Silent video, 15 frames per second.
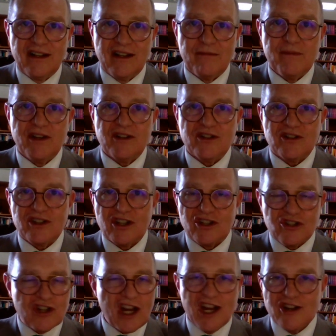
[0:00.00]
It means just to
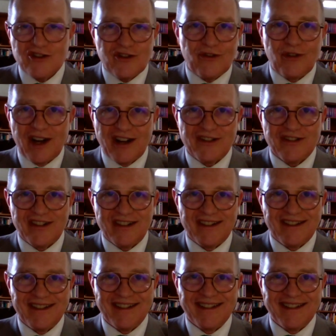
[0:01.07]
change direction.